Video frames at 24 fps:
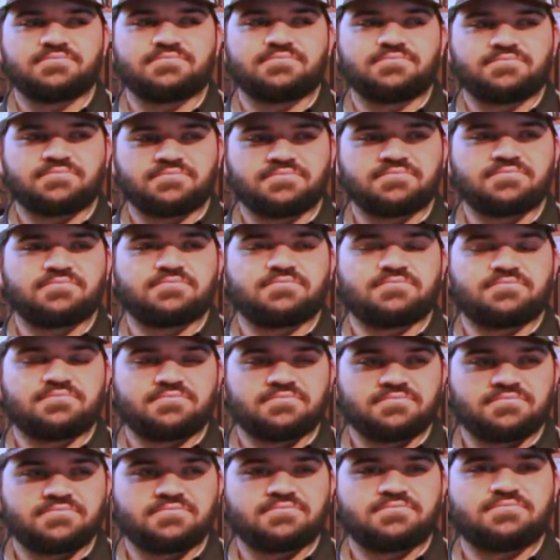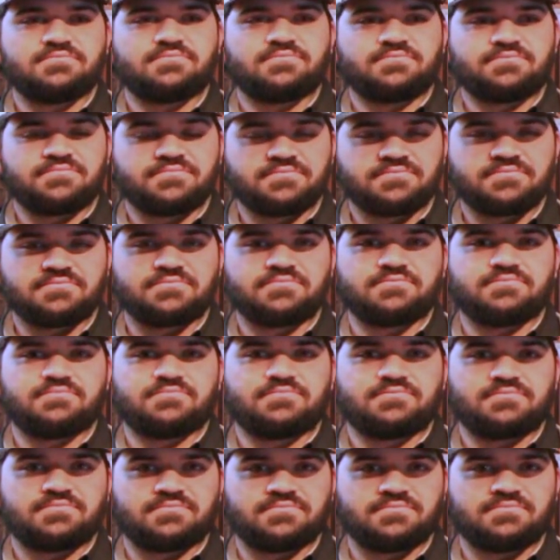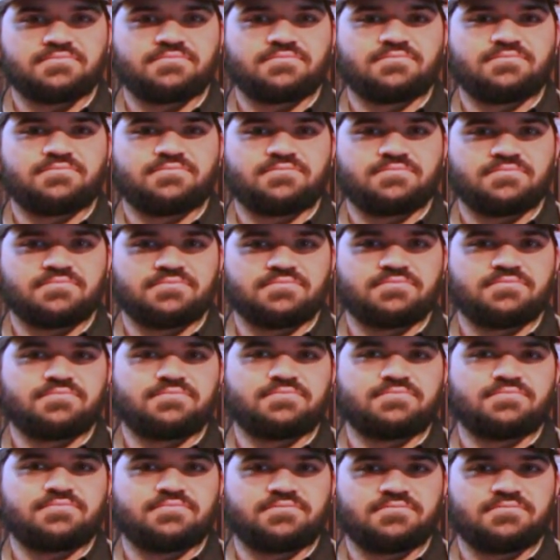No words are spoken by the person on screen.